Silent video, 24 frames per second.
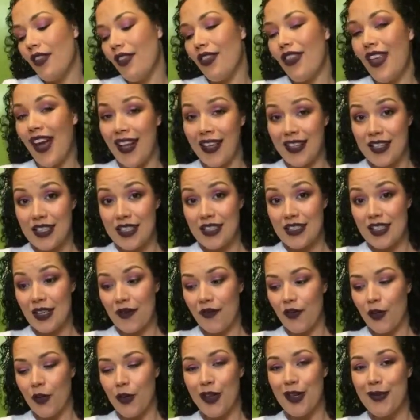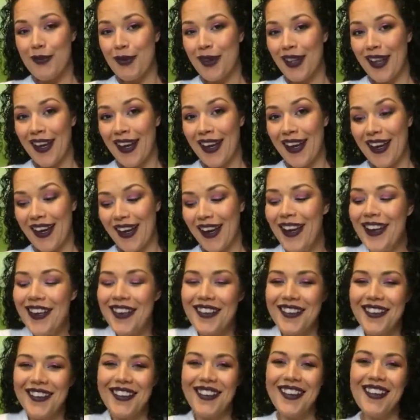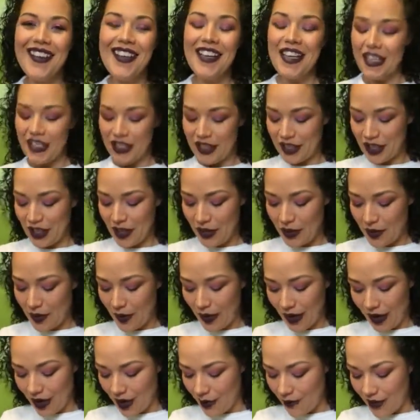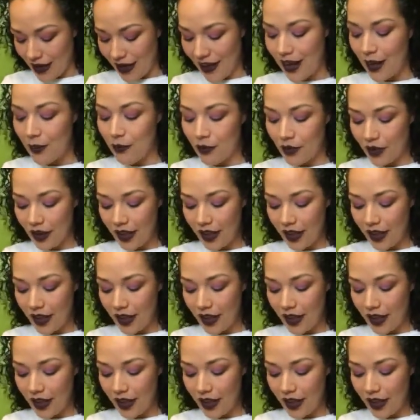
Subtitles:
that's Sephora Play. So yeah, I'm